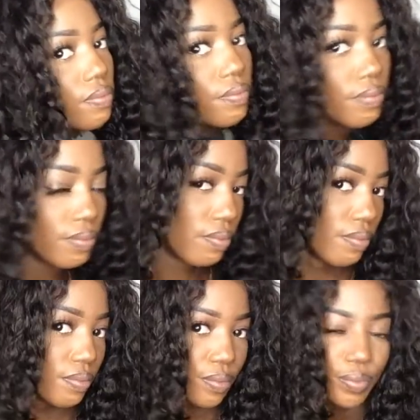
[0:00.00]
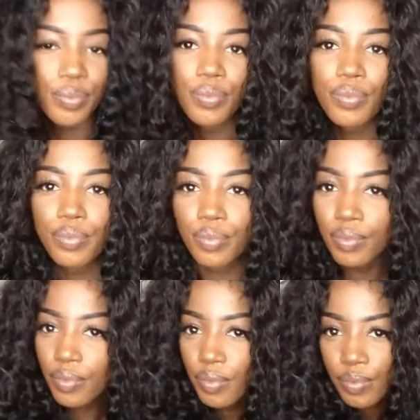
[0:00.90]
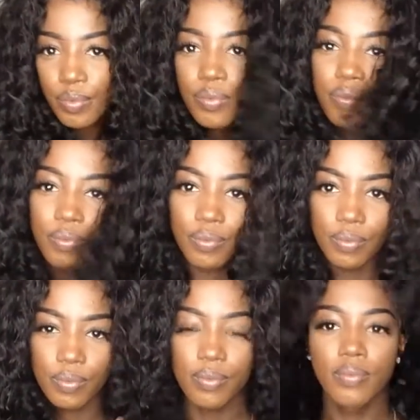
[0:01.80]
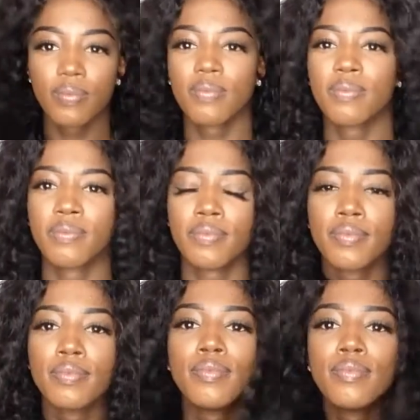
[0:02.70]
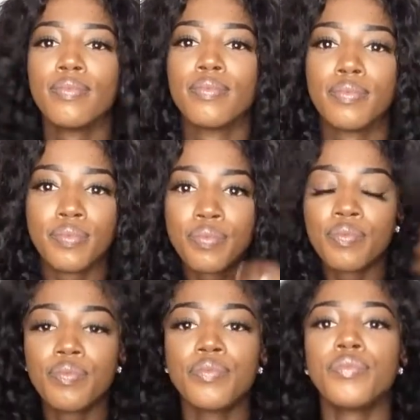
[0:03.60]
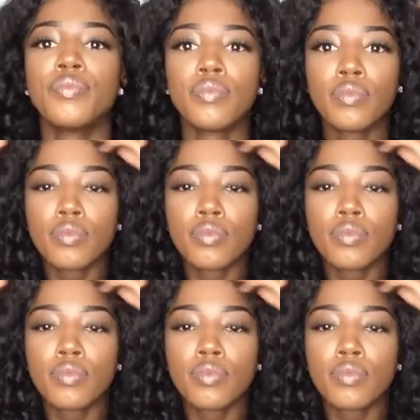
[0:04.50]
Nothing is said.